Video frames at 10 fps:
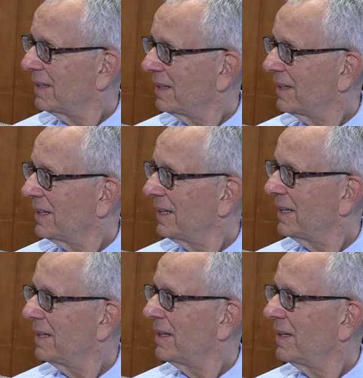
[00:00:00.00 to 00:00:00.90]

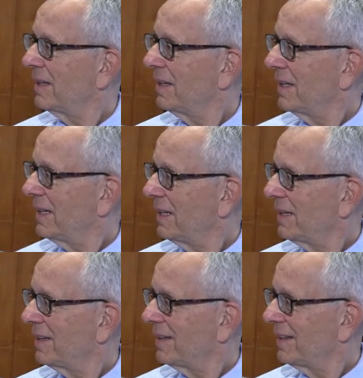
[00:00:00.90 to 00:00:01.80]

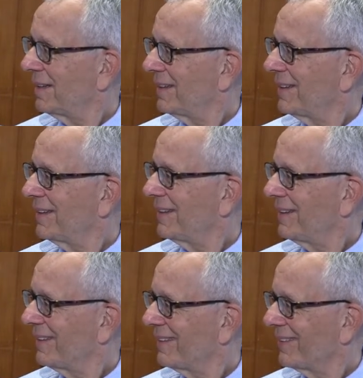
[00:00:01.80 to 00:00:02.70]

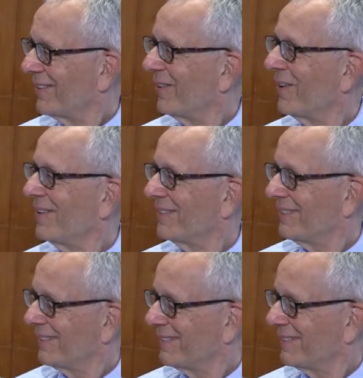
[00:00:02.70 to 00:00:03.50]
The person shown says nothing.